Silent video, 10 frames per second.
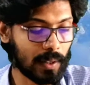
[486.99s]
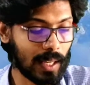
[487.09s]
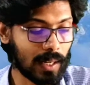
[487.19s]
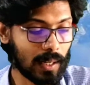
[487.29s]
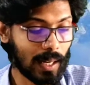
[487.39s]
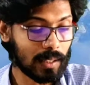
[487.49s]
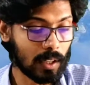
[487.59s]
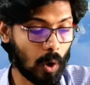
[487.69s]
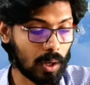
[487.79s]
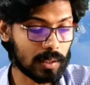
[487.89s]
then in the
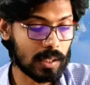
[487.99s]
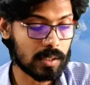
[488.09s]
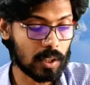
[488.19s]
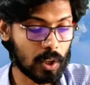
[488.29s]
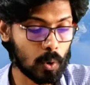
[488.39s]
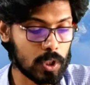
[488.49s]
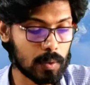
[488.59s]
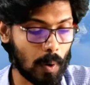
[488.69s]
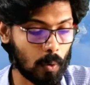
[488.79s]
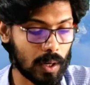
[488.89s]
northeast, huge
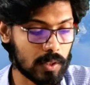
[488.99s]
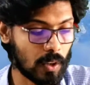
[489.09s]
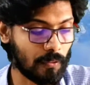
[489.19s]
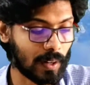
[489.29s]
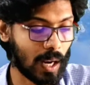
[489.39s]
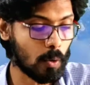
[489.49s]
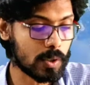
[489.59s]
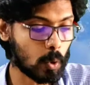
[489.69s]
mountains of clouds